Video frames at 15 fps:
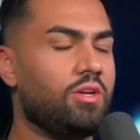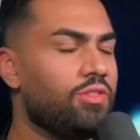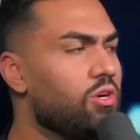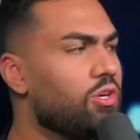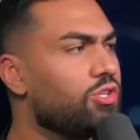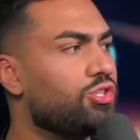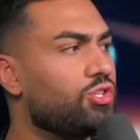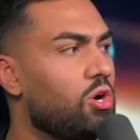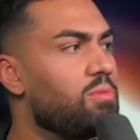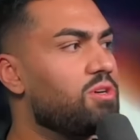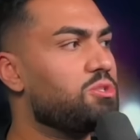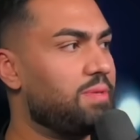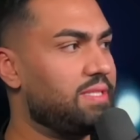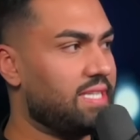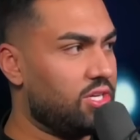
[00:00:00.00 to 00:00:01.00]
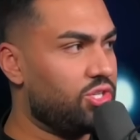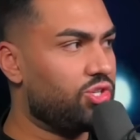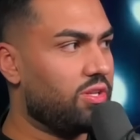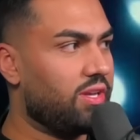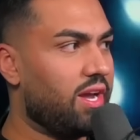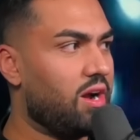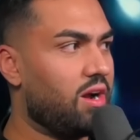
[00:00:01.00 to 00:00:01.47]
there is so much
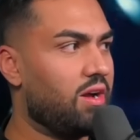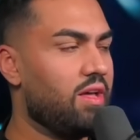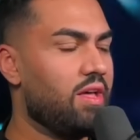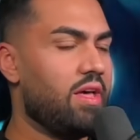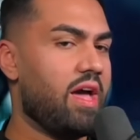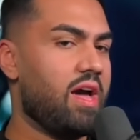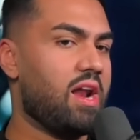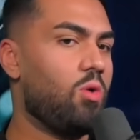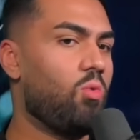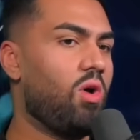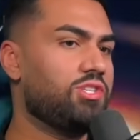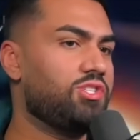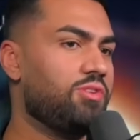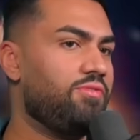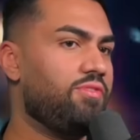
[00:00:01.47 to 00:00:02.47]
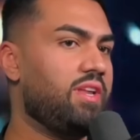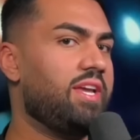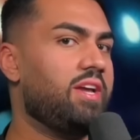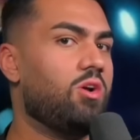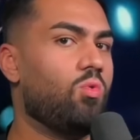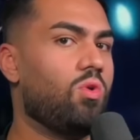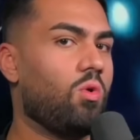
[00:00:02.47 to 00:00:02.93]
potential here. And I watch a
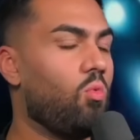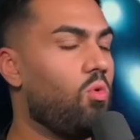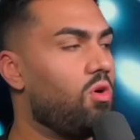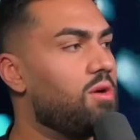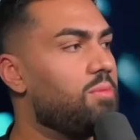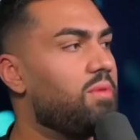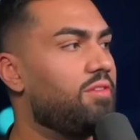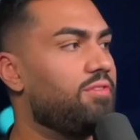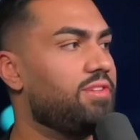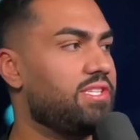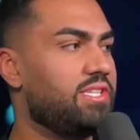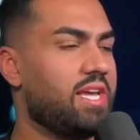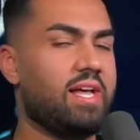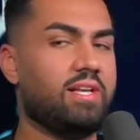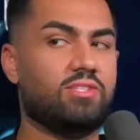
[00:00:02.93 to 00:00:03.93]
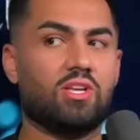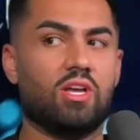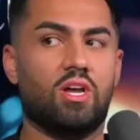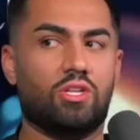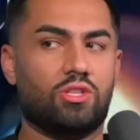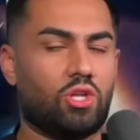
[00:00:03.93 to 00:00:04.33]
video where Warren Buffett says